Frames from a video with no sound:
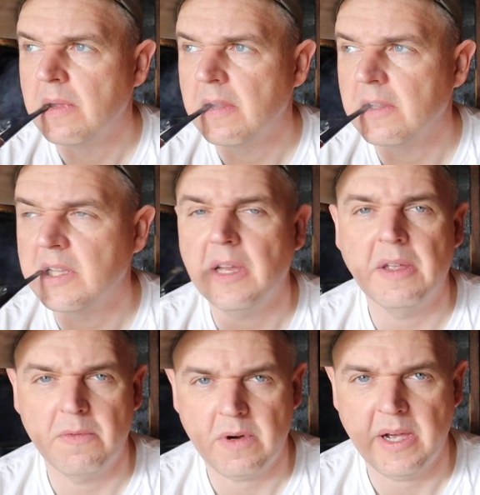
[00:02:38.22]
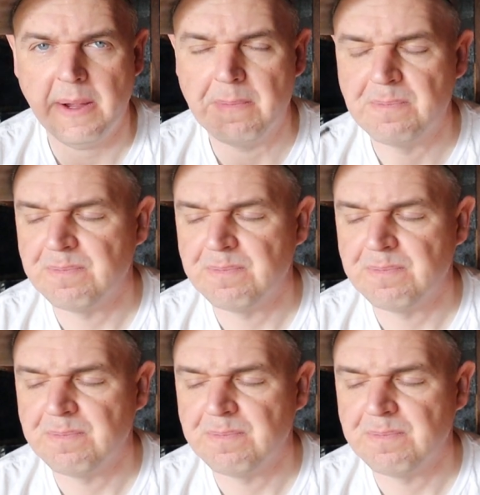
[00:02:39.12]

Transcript: And I'll tell you why.